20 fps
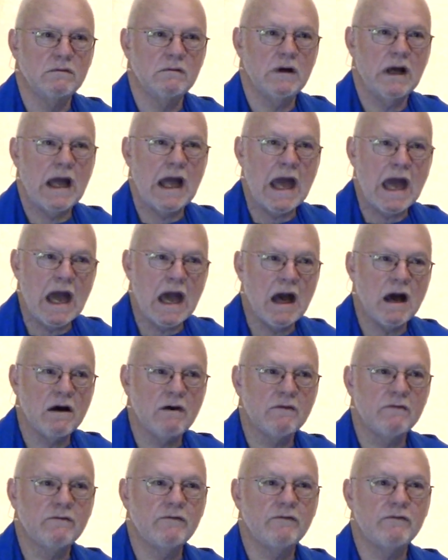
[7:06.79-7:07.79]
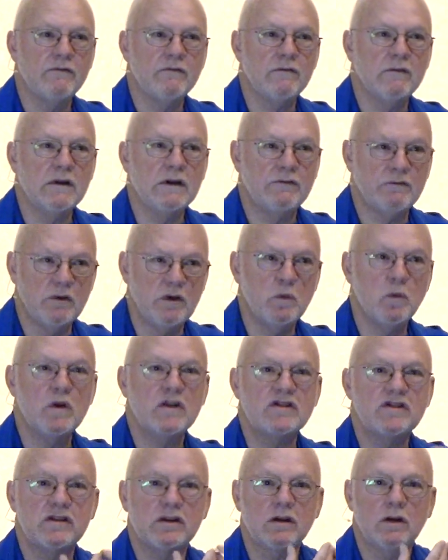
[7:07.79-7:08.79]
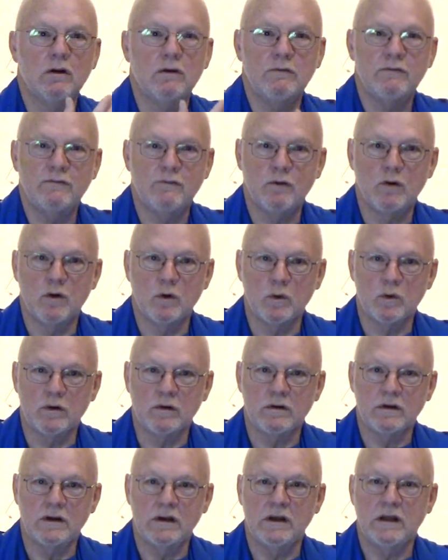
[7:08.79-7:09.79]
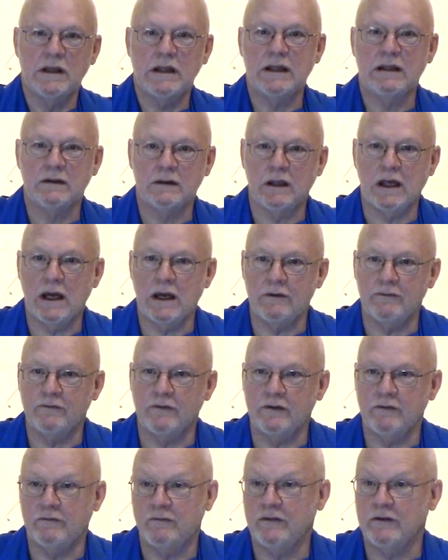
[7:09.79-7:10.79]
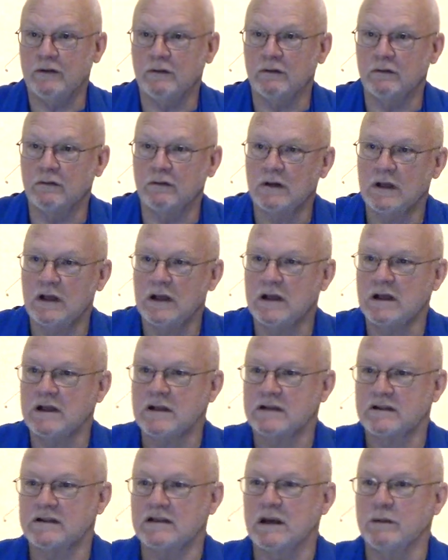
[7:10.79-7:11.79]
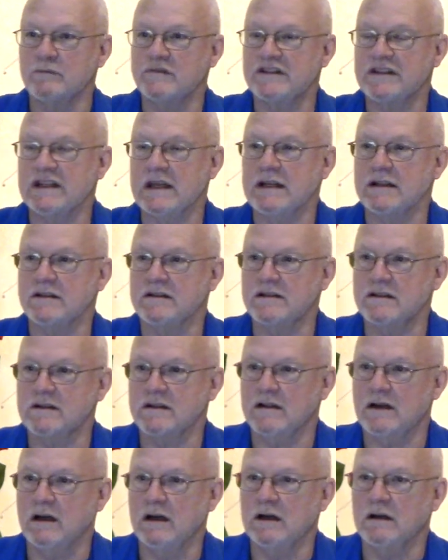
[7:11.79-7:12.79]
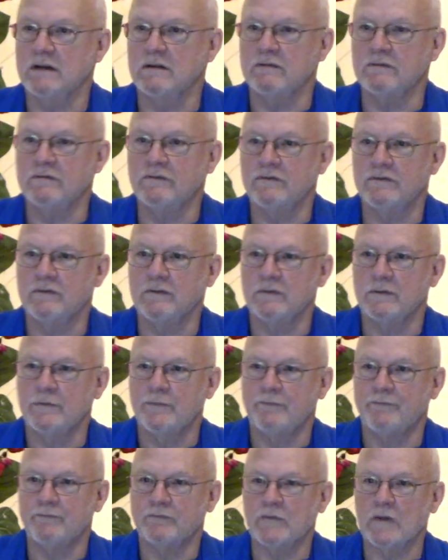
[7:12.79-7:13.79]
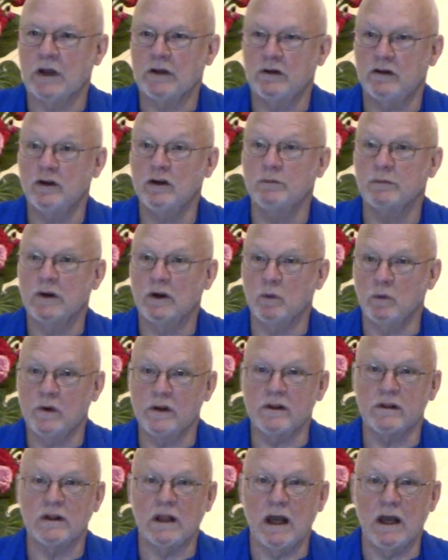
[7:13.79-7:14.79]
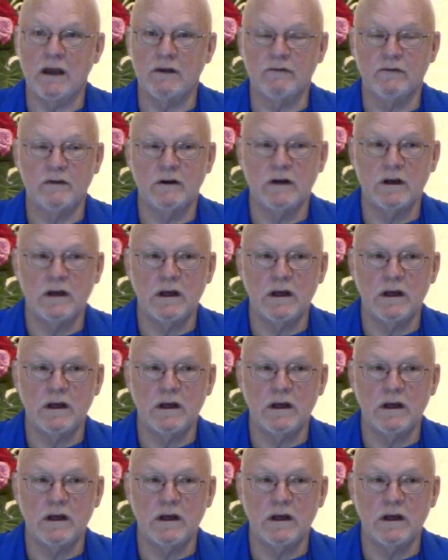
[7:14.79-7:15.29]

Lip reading: have, if we wish to go forward in life and feel some sense of attunement with life.